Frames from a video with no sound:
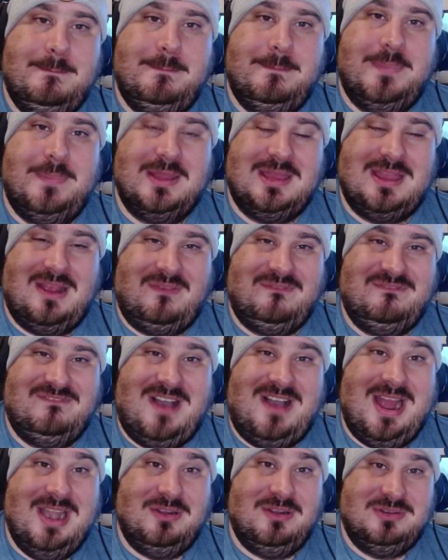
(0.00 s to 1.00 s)
but the
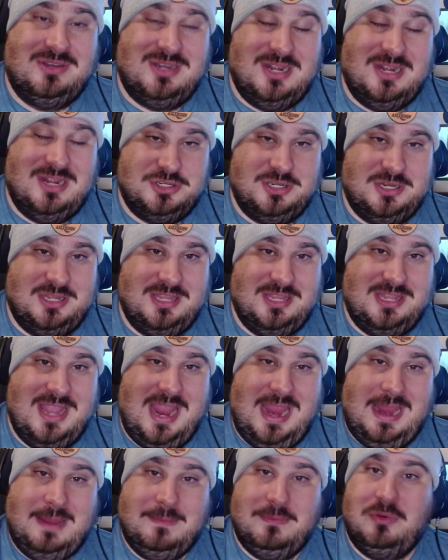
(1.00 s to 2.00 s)
final dungeon of the
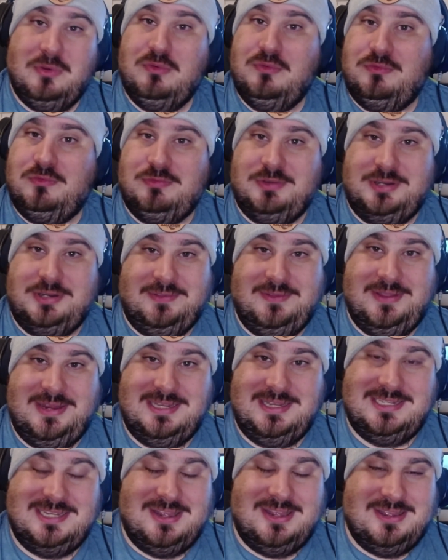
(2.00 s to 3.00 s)
game really
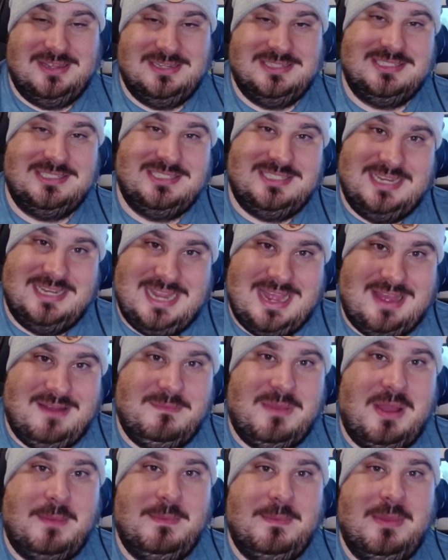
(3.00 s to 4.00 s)
does stick out
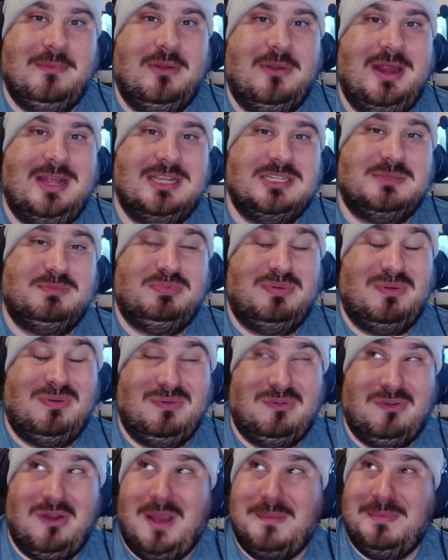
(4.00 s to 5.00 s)
in my memory as
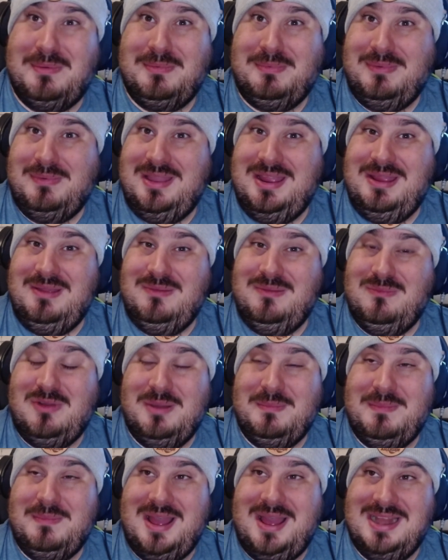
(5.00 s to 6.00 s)
probably one
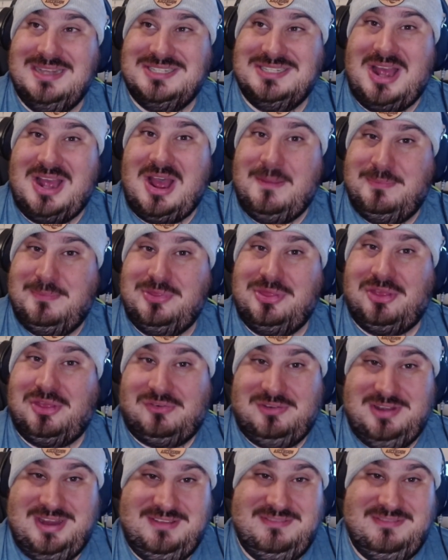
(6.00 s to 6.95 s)
of my top 3